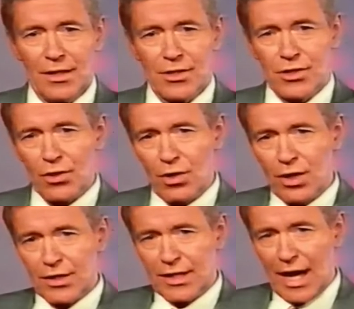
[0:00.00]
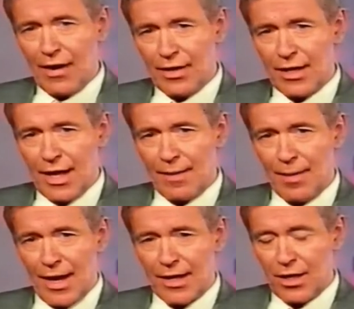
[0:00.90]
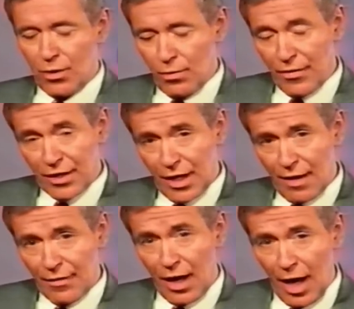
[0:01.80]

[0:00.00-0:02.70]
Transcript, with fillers: Store and carry an airbag with the cover